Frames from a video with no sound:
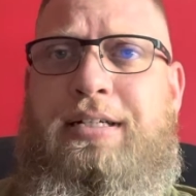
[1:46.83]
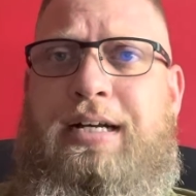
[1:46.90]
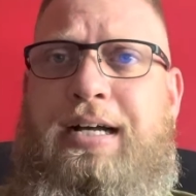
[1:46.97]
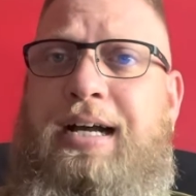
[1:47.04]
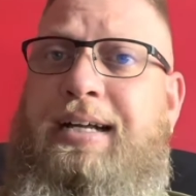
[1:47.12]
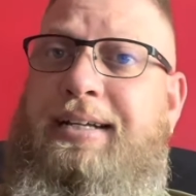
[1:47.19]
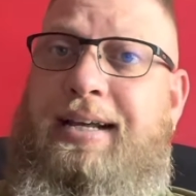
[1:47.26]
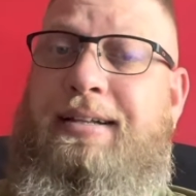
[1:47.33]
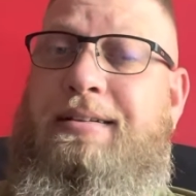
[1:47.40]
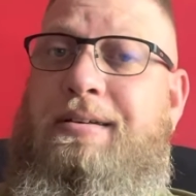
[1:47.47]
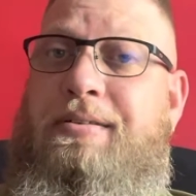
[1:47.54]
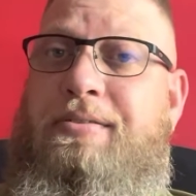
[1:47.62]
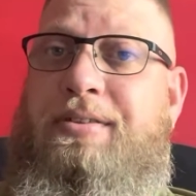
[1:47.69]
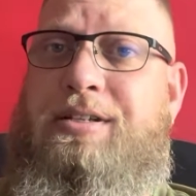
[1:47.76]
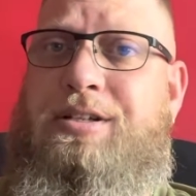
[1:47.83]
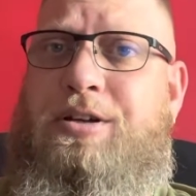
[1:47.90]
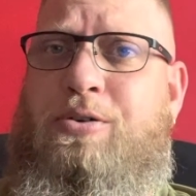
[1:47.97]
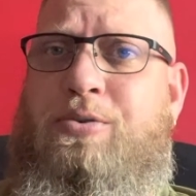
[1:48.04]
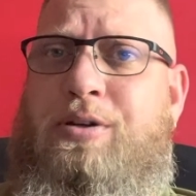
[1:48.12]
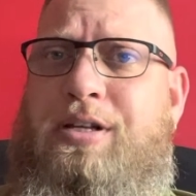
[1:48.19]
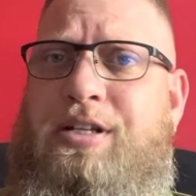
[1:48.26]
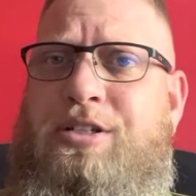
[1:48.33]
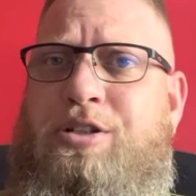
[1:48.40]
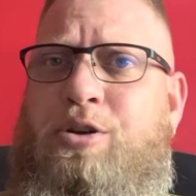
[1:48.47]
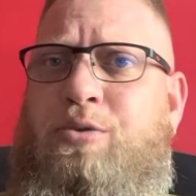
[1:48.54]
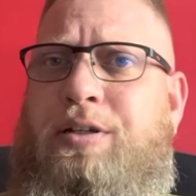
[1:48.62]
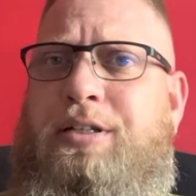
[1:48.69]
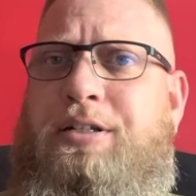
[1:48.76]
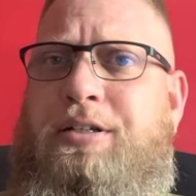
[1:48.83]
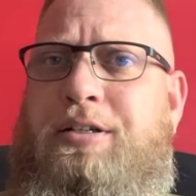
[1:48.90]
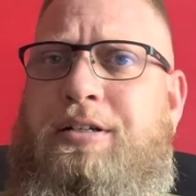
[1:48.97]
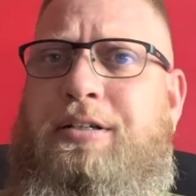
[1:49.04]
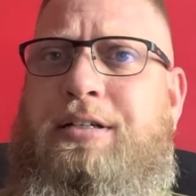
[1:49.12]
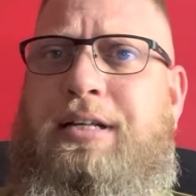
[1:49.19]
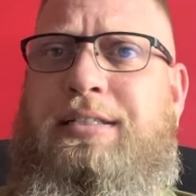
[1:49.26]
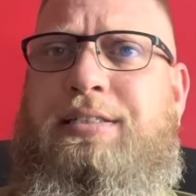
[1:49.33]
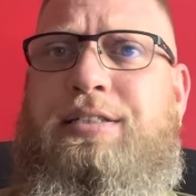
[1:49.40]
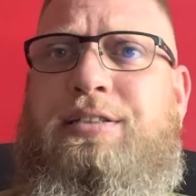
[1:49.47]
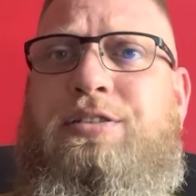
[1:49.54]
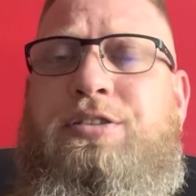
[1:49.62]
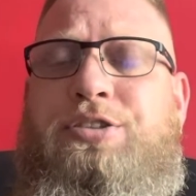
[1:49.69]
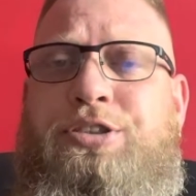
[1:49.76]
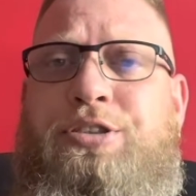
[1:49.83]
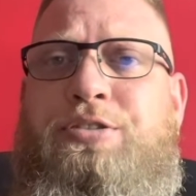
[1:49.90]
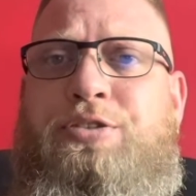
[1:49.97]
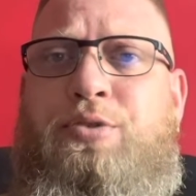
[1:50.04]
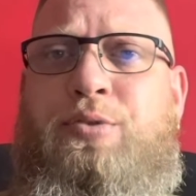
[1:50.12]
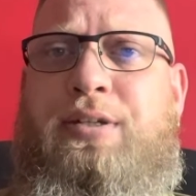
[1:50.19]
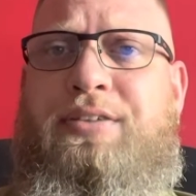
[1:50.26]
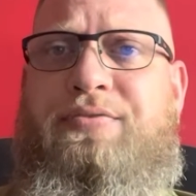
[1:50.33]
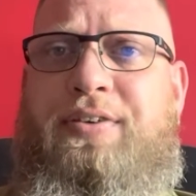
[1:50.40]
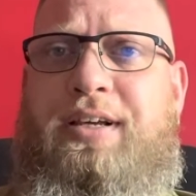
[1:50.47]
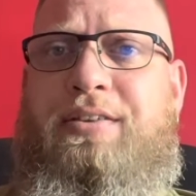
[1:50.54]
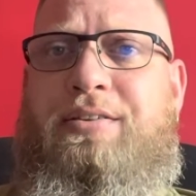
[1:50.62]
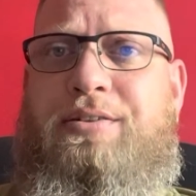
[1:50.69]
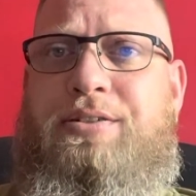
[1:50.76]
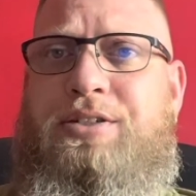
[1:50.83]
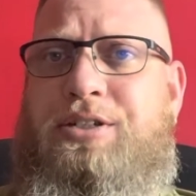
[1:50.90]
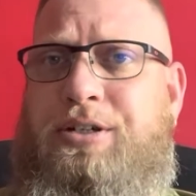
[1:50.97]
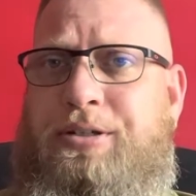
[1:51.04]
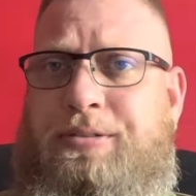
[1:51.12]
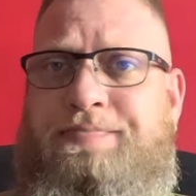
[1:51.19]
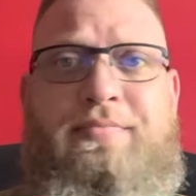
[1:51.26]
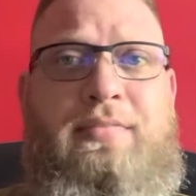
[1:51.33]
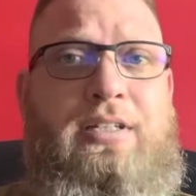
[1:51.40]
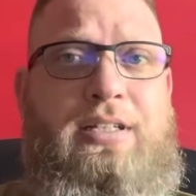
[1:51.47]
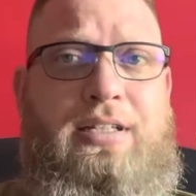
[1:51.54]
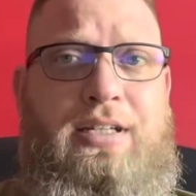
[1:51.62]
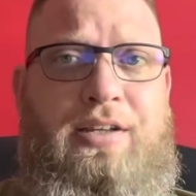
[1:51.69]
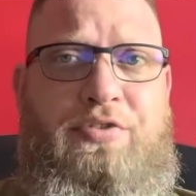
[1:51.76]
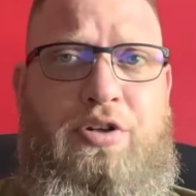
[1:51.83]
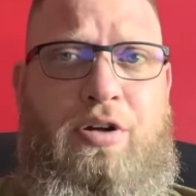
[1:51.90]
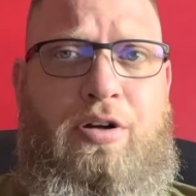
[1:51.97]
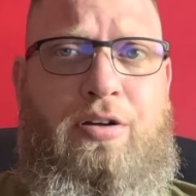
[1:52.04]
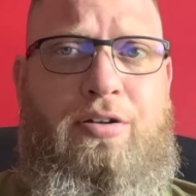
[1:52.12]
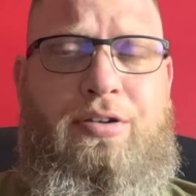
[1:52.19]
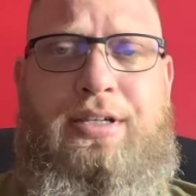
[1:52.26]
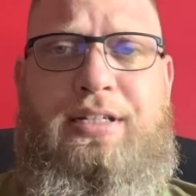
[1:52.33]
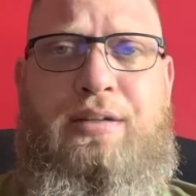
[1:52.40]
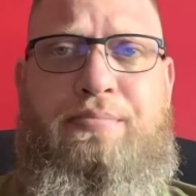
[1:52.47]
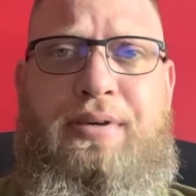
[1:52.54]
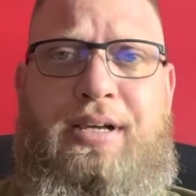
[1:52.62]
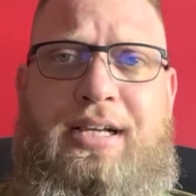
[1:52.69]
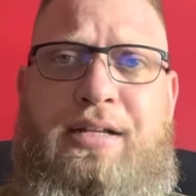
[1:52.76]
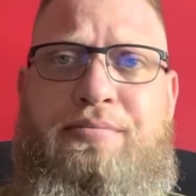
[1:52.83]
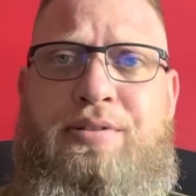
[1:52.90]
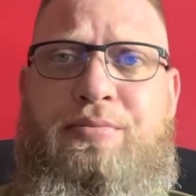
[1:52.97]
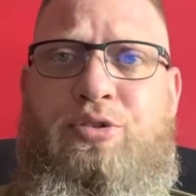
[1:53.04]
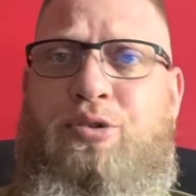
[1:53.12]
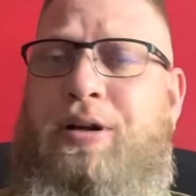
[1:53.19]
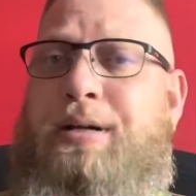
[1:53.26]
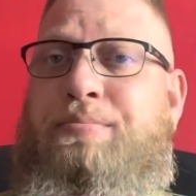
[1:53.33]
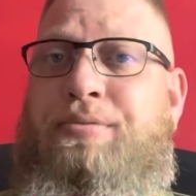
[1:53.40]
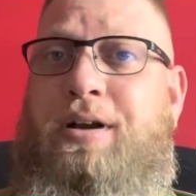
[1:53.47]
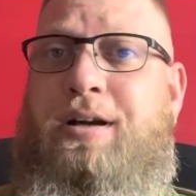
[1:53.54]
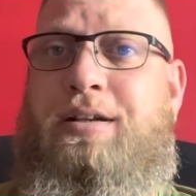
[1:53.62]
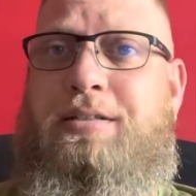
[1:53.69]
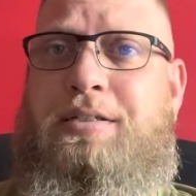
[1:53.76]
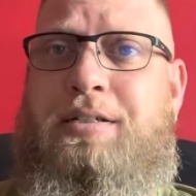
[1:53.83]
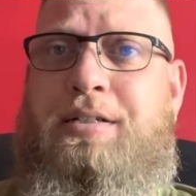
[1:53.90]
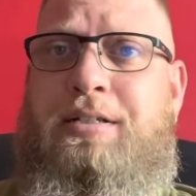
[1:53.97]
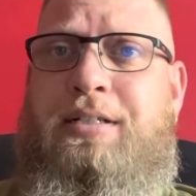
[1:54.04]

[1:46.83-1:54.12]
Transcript: Uh, again, this code is only good until June 25th. So if you are looking to pick up some great products,